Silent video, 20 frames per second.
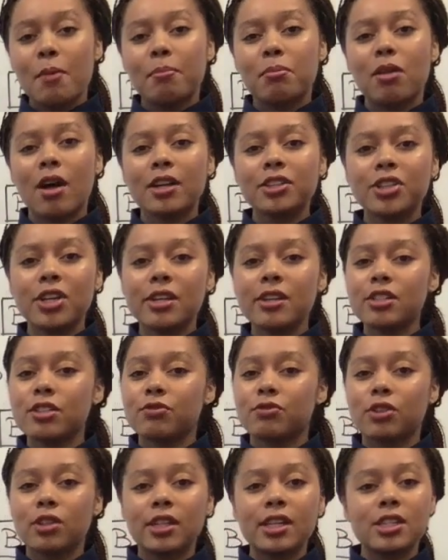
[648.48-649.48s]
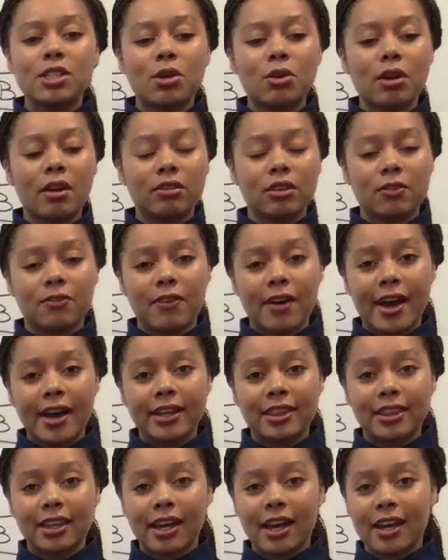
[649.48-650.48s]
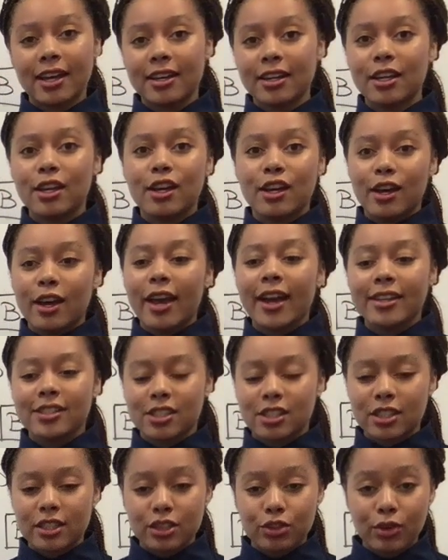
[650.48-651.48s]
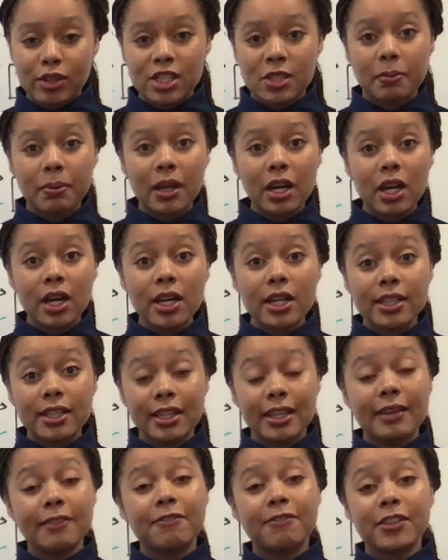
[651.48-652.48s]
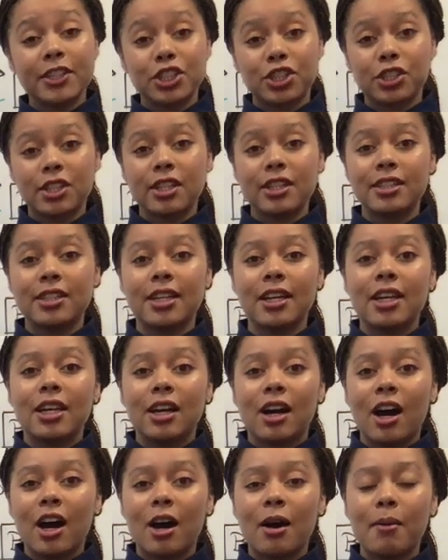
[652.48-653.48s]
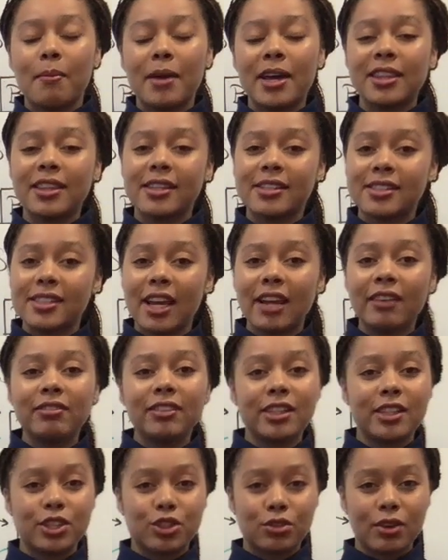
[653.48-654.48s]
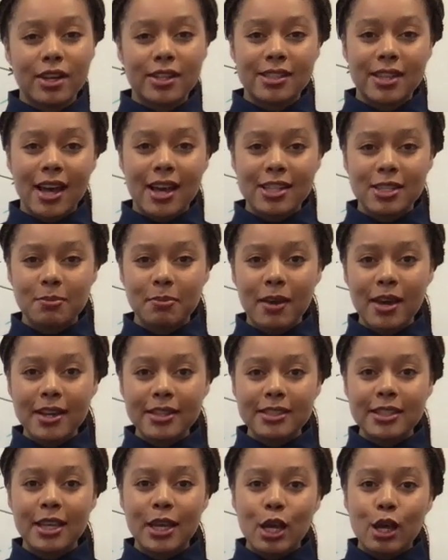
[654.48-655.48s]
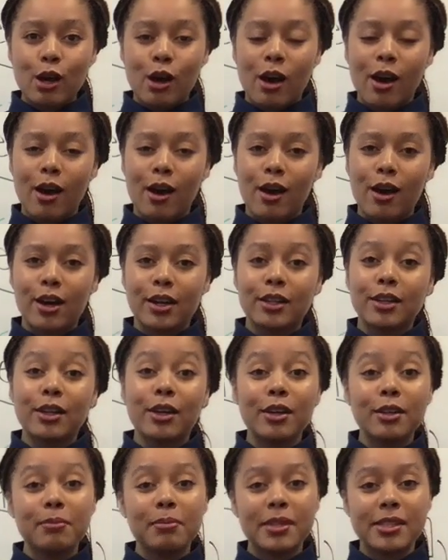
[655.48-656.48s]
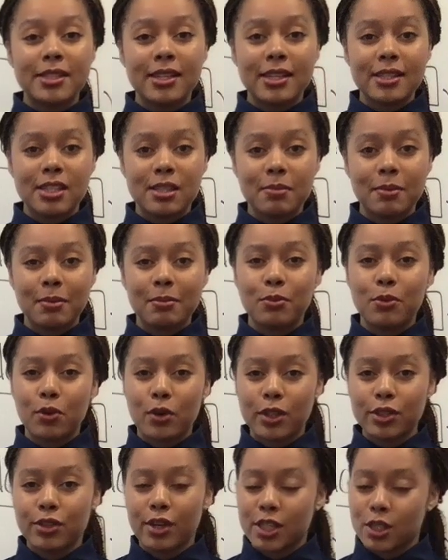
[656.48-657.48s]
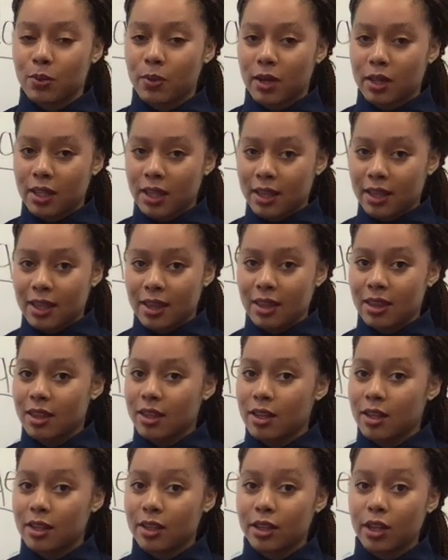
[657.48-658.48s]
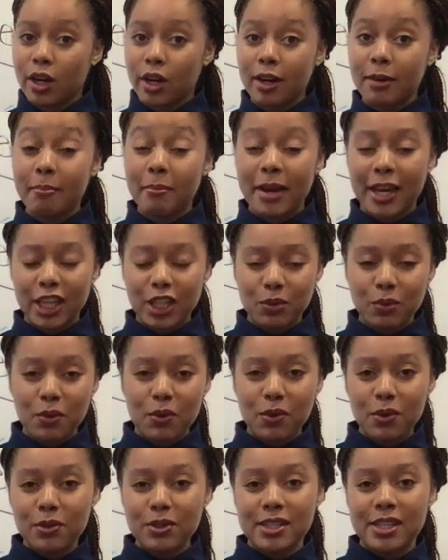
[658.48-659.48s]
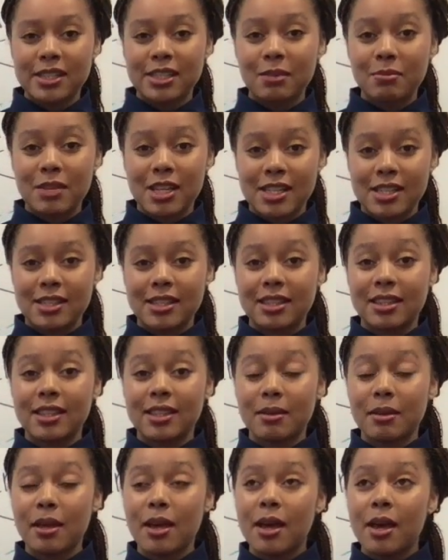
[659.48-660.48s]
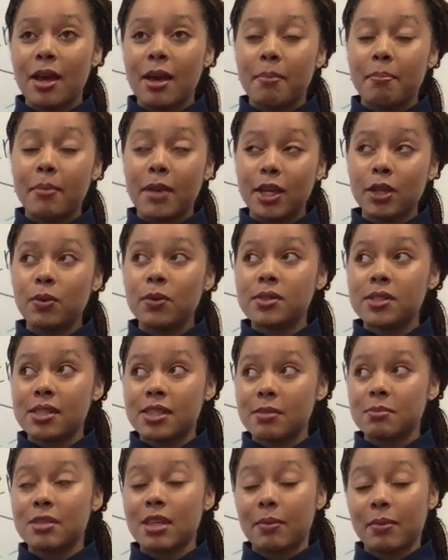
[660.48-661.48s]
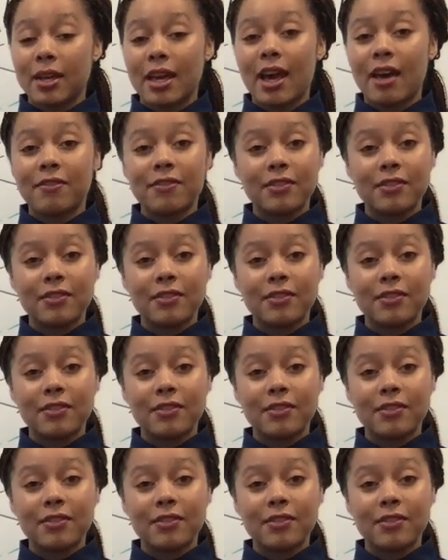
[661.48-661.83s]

Blockchain is really sold off the fact that it's transparent, efficient, and the safety and trust aspect could be seen to be more trustworthy than the current manual systems that we have